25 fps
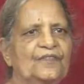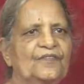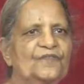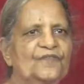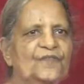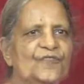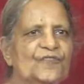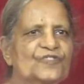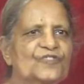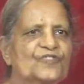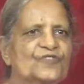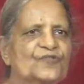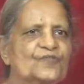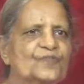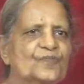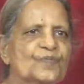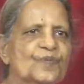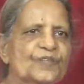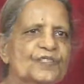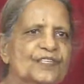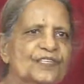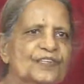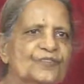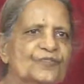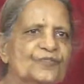which
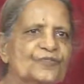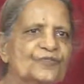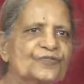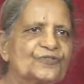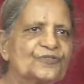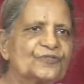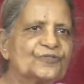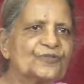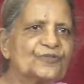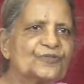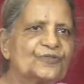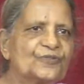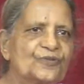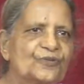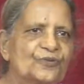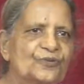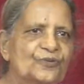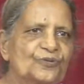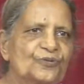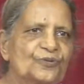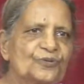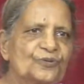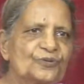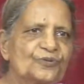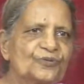mother used to
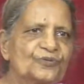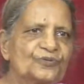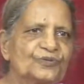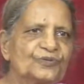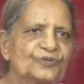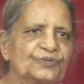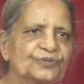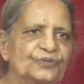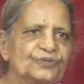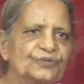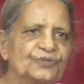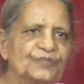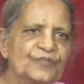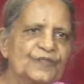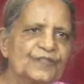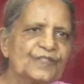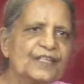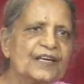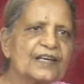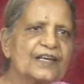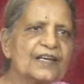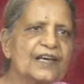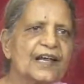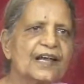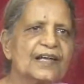do with
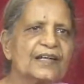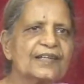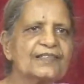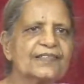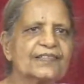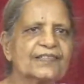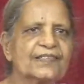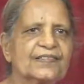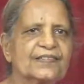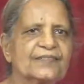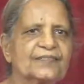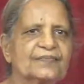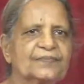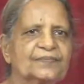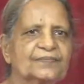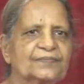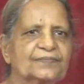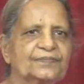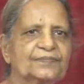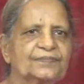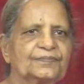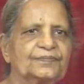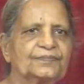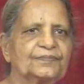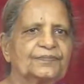her eyes.
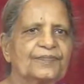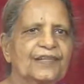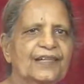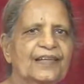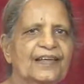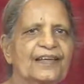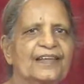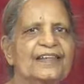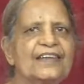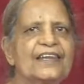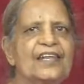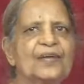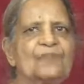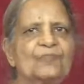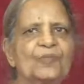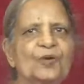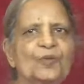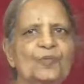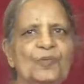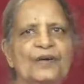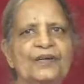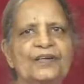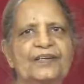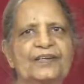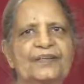In a
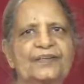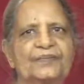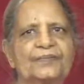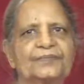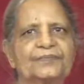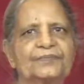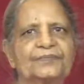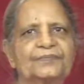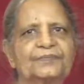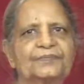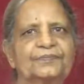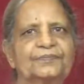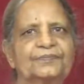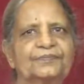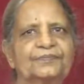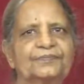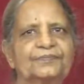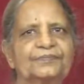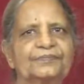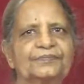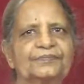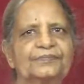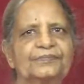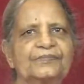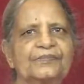moment,
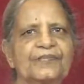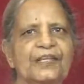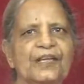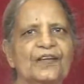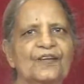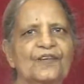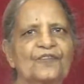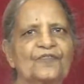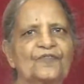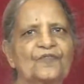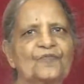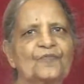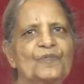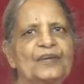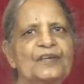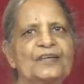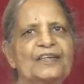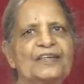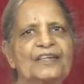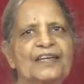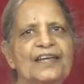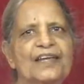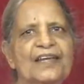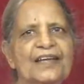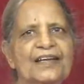we may
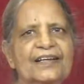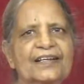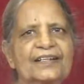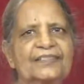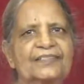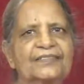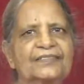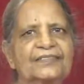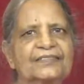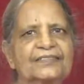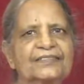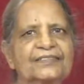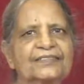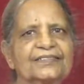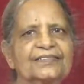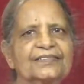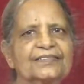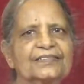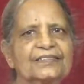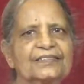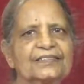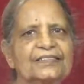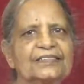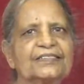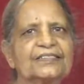take
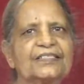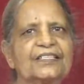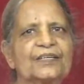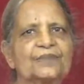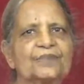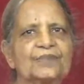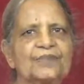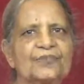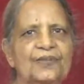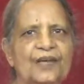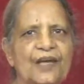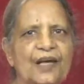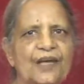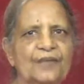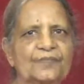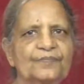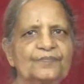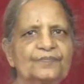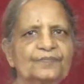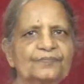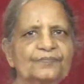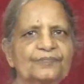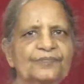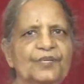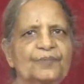some time,
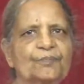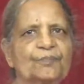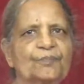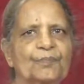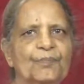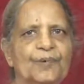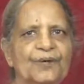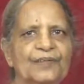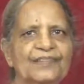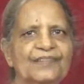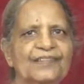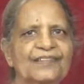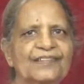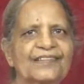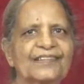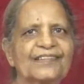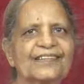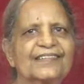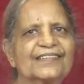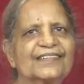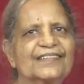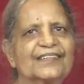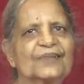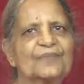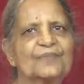some months,
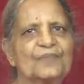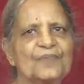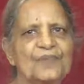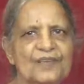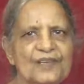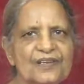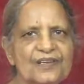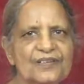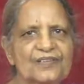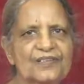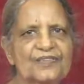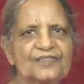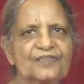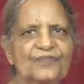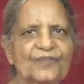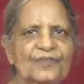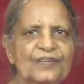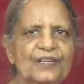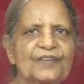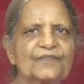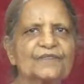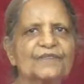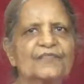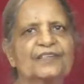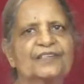some years,
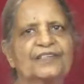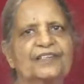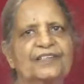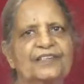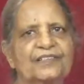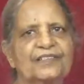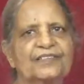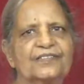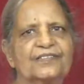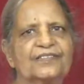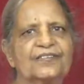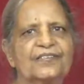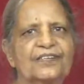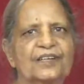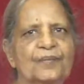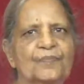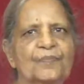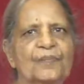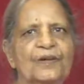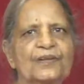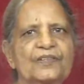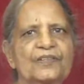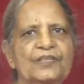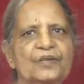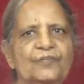whatever it is. It
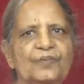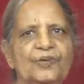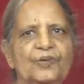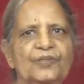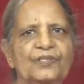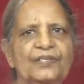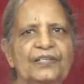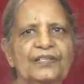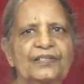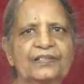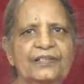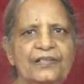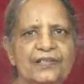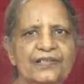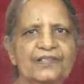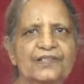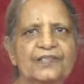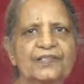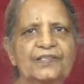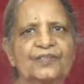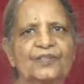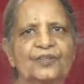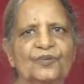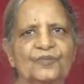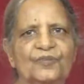depends upon the
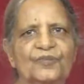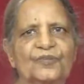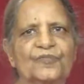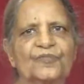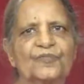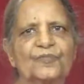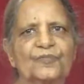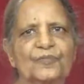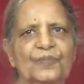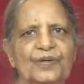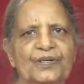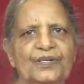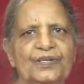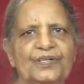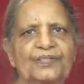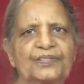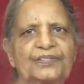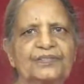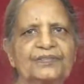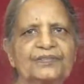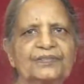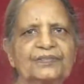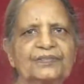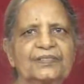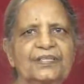intensity of our prayer,
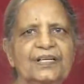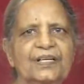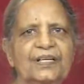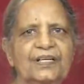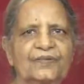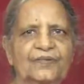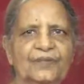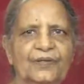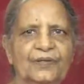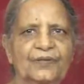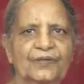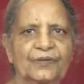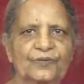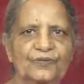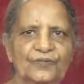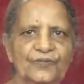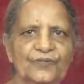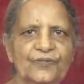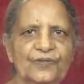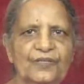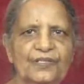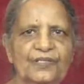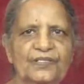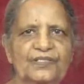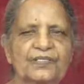our
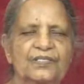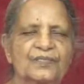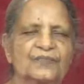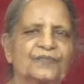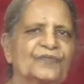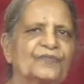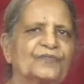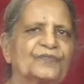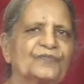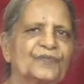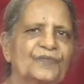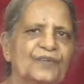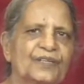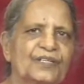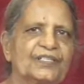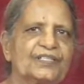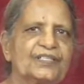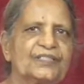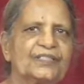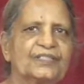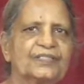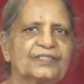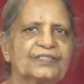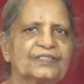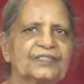confidence, our
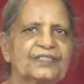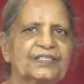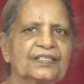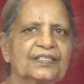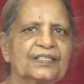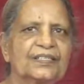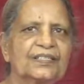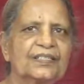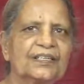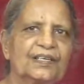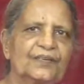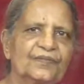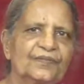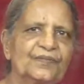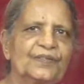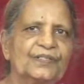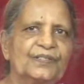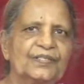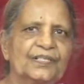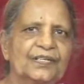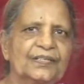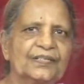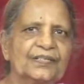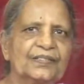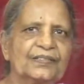faith,
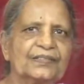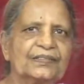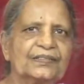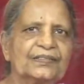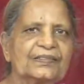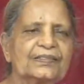everything.